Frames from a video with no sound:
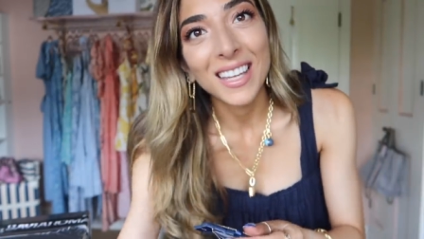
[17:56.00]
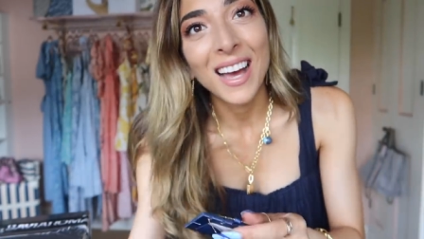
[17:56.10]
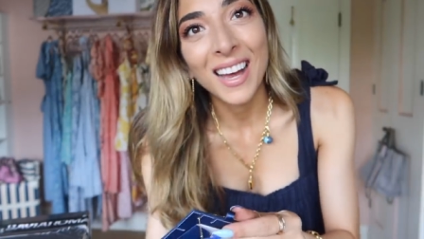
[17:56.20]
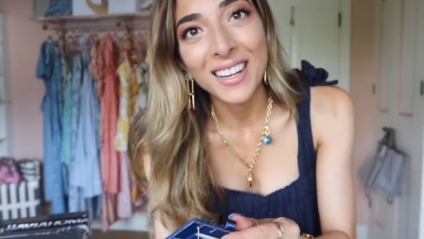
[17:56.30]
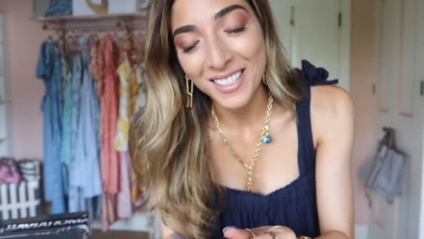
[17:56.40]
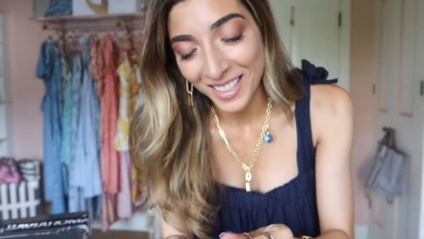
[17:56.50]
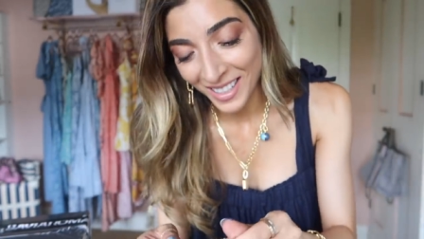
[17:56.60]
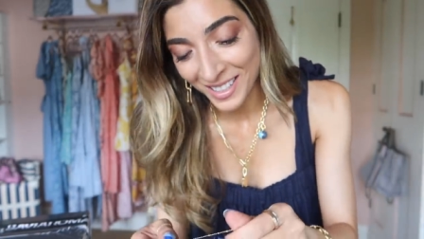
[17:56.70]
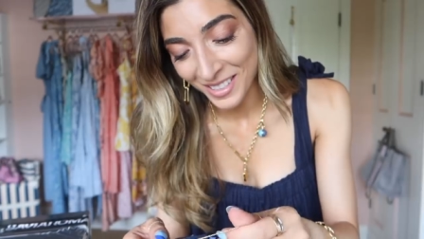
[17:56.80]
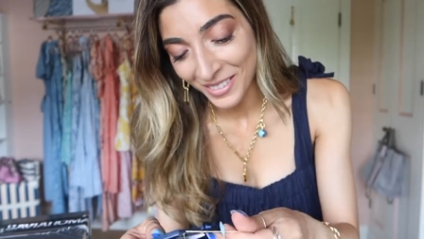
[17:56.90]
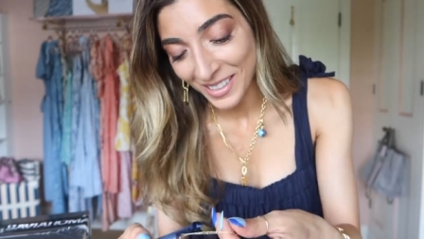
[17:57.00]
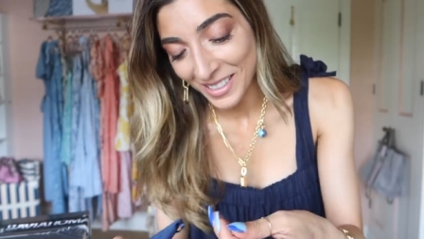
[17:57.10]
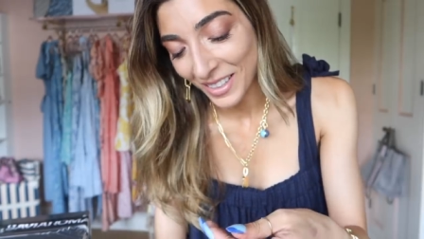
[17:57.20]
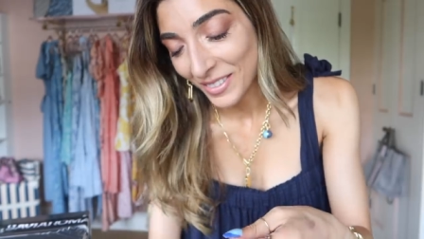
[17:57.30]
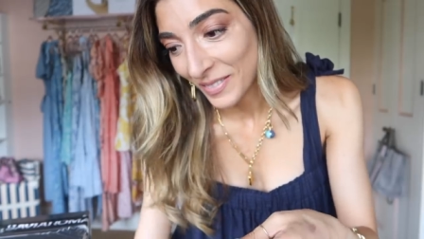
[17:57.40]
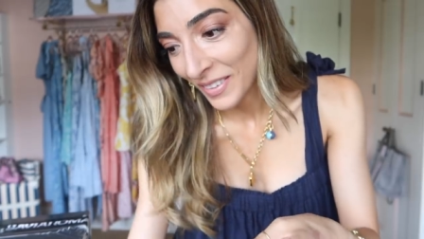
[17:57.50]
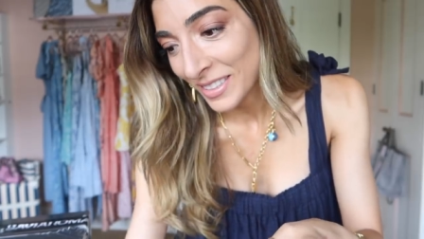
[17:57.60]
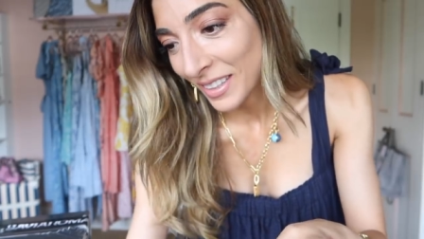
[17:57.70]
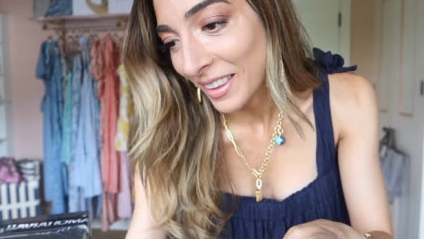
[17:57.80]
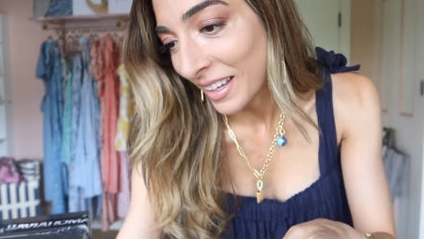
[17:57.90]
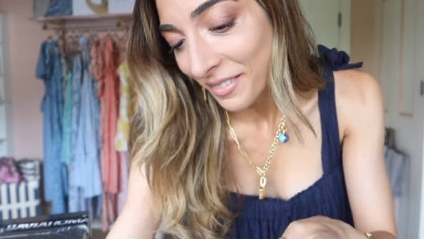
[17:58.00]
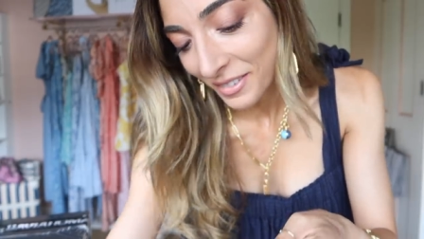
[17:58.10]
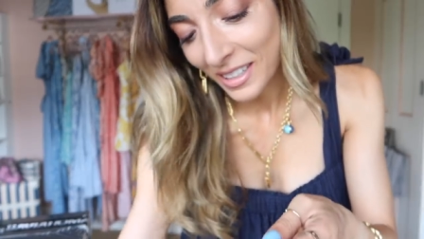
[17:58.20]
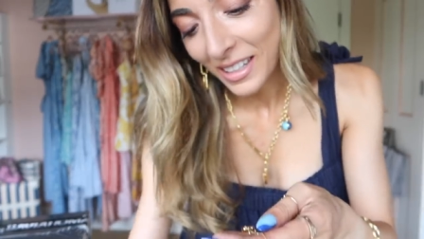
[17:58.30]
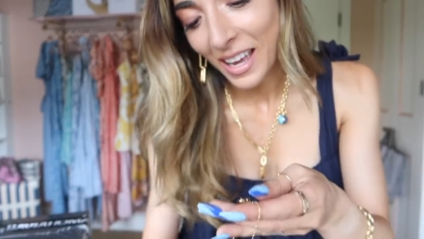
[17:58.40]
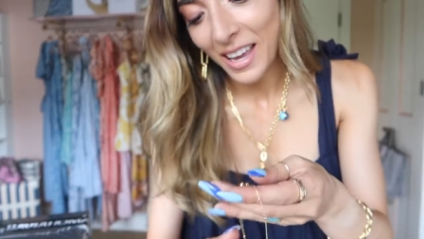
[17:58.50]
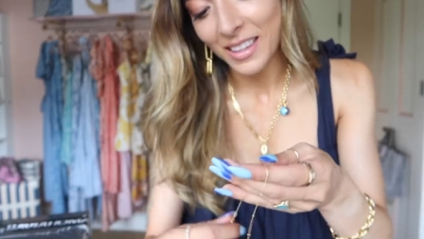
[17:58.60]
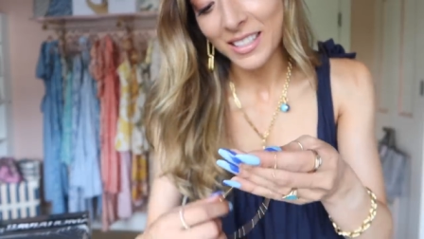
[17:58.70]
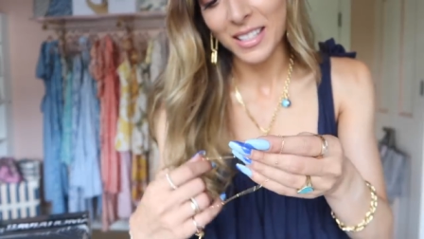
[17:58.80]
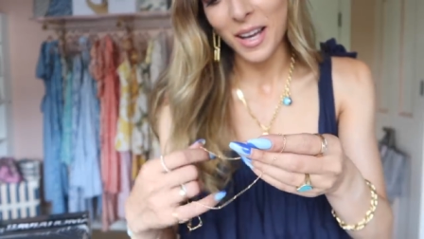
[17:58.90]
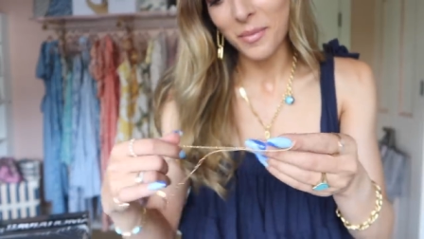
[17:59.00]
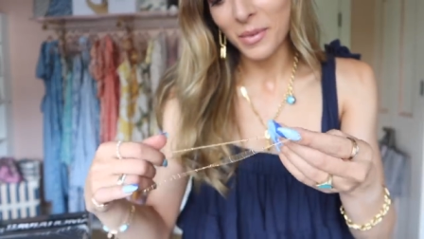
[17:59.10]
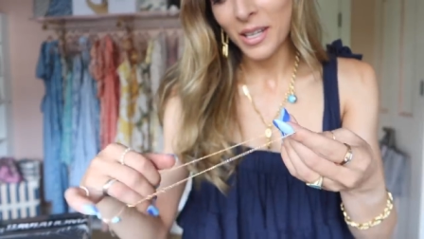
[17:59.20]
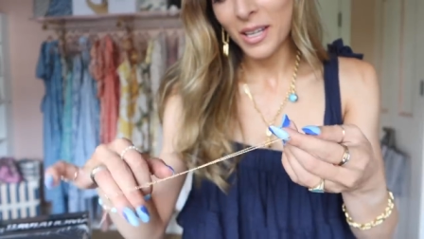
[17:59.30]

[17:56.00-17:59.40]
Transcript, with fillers: actually she always gives me. So I think I'm gonna layer this up